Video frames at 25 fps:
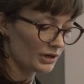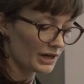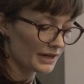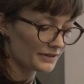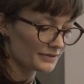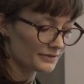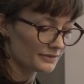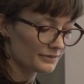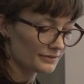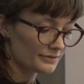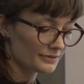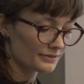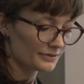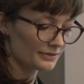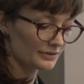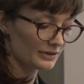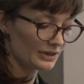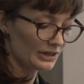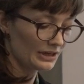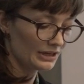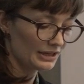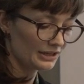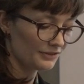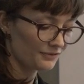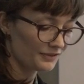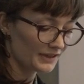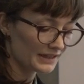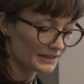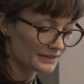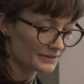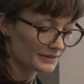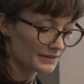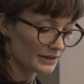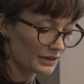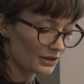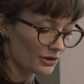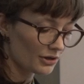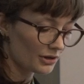lessons, he
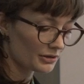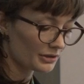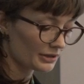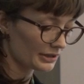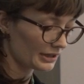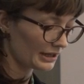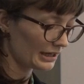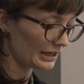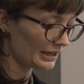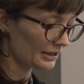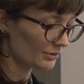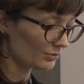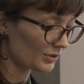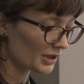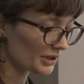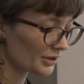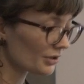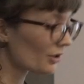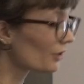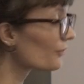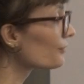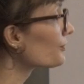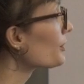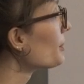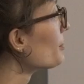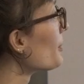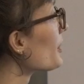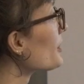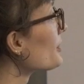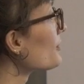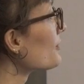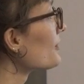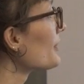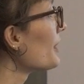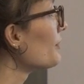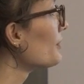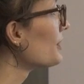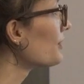fixed the clock in one of the
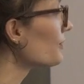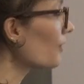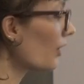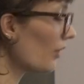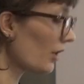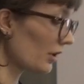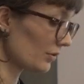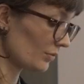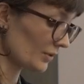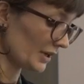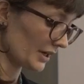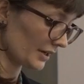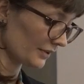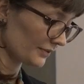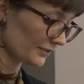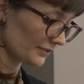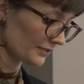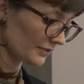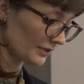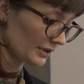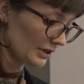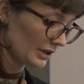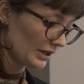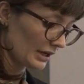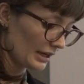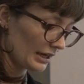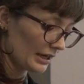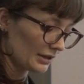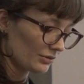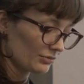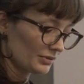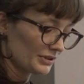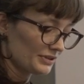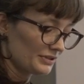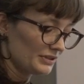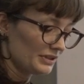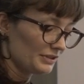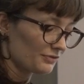monastery's hallways and
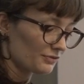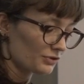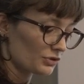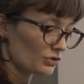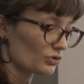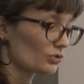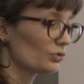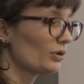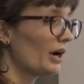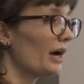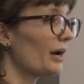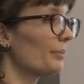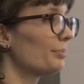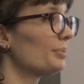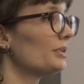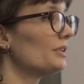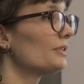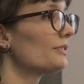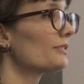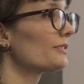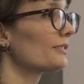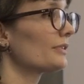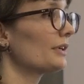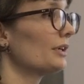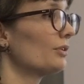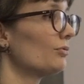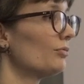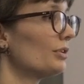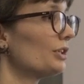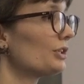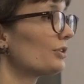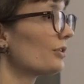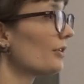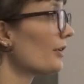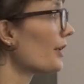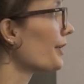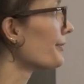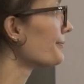received 2 apples in
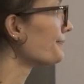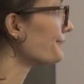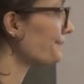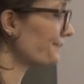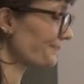return.